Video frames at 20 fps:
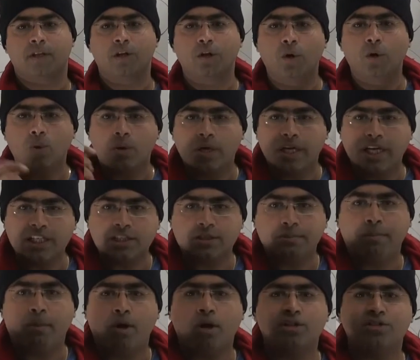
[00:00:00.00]
Look
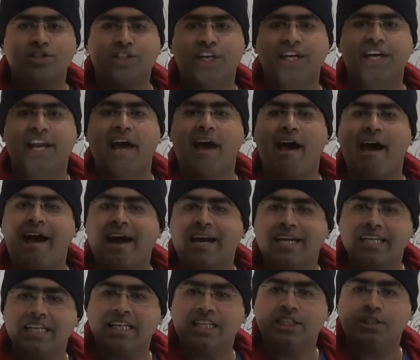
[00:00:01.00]
East policy and
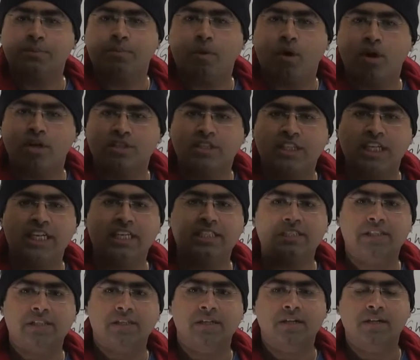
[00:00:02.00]
Act East
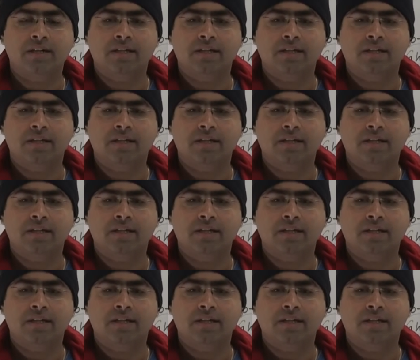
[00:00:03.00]
policies